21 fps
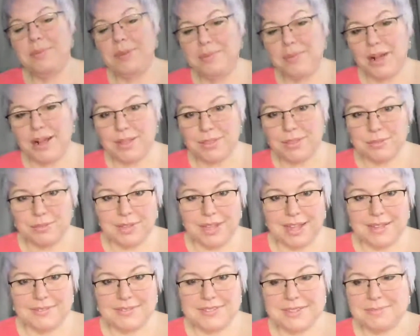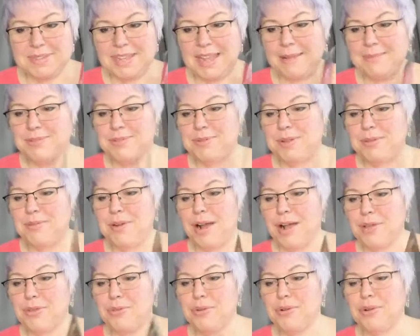we walk through life, sometimes we
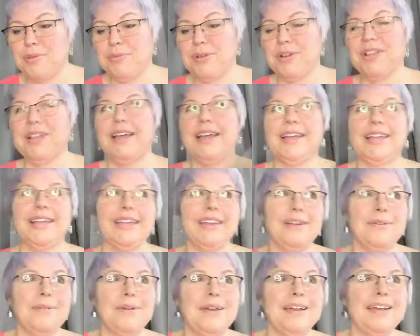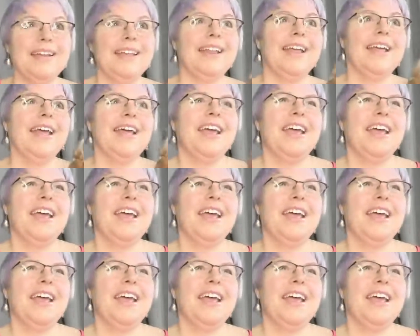walk through and we're like, you know what?